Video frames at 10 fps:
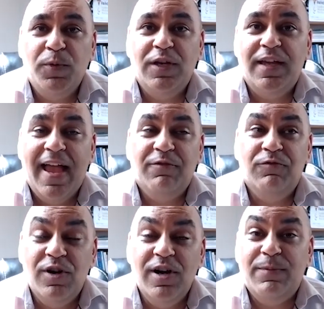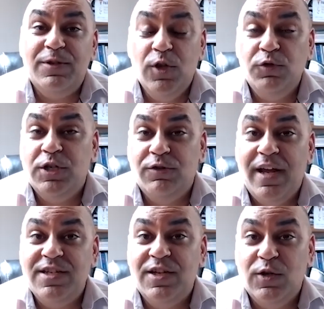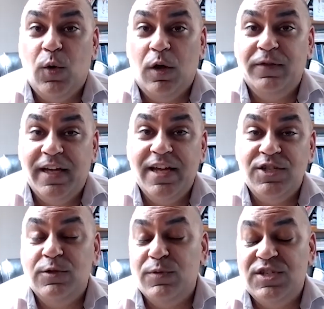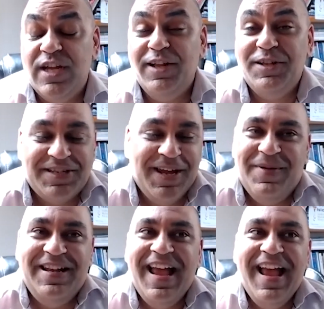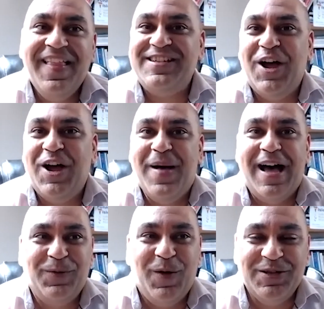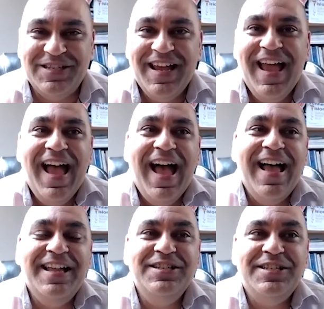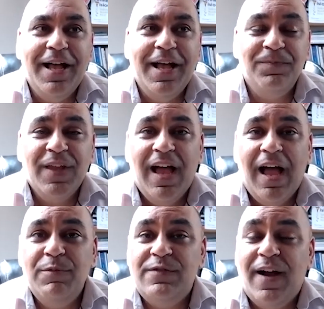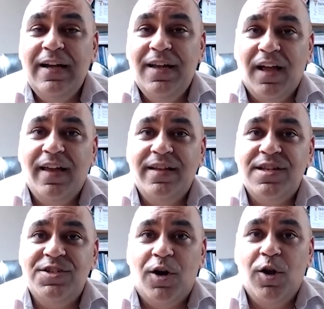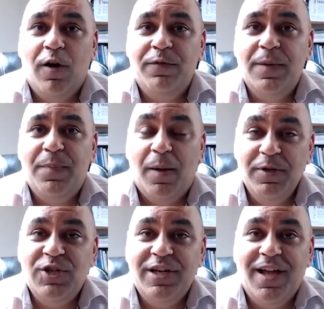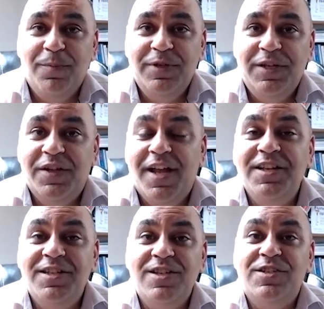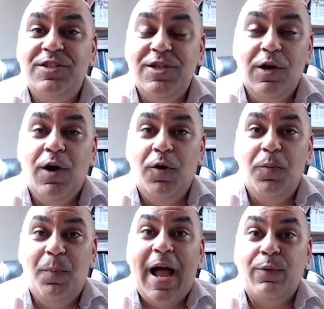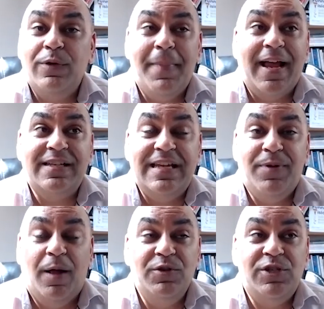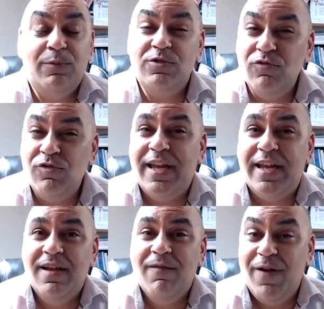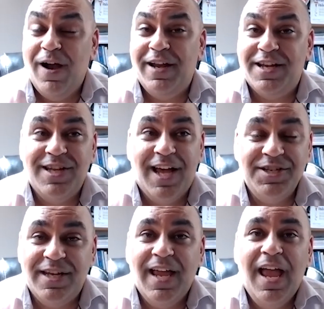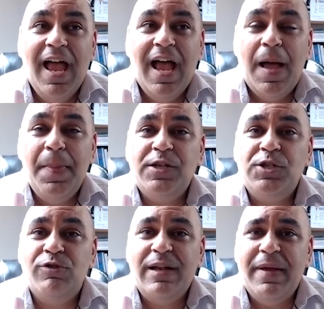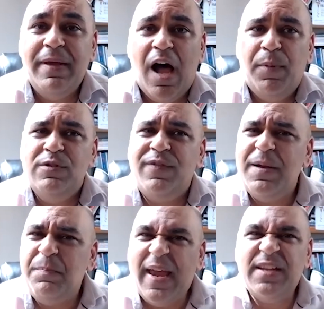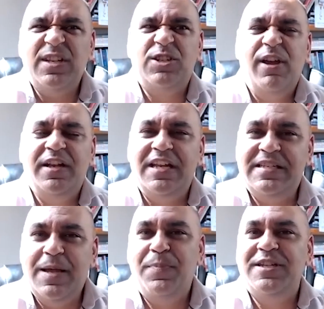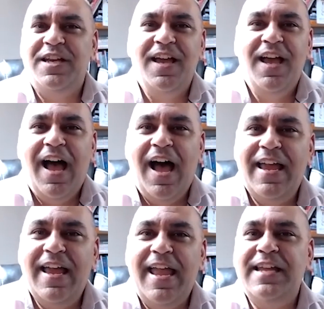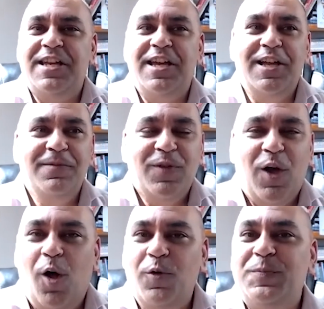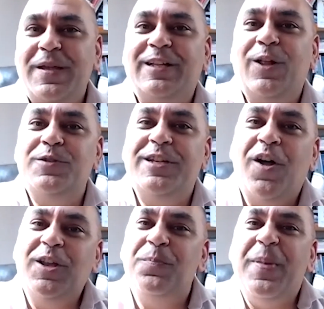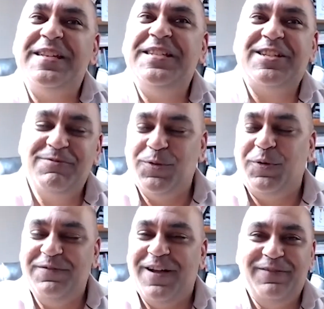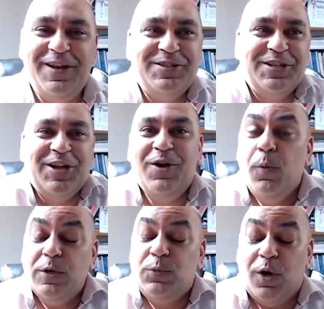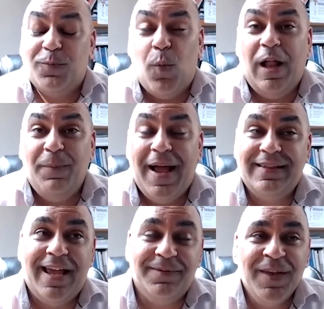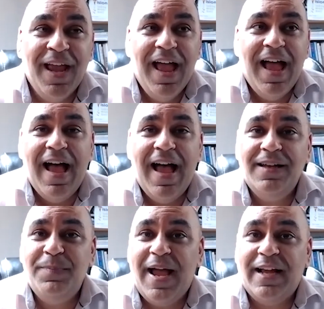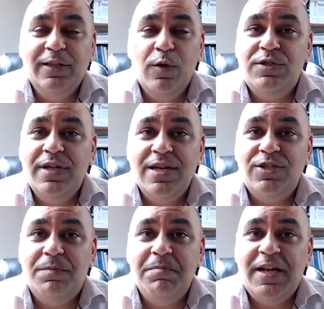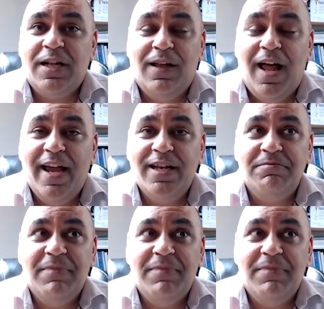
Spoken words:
you get really with no degrees and no qualifications was sales. I mean, that's how bad it was. And I was very lucky because I started off in a publishing company in the 90s in Soho, back when magazine publishing was really very exciting. And they trained me up. It was very basic training, DIPIDA, IATA, always be closing, all the basics from 25 years ago, which worked well back then. And back in those days, you'd meet a client,